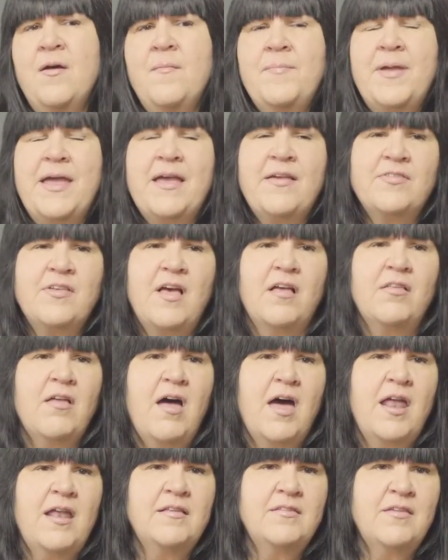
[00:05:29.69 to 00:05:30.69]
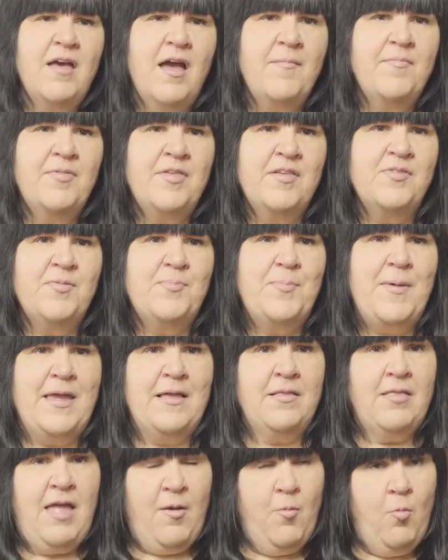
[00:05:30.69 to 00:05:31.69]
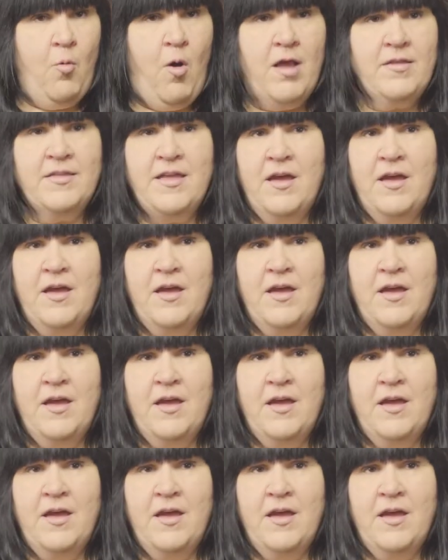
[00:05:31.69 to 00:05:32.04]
Because a lot of times it's being like walk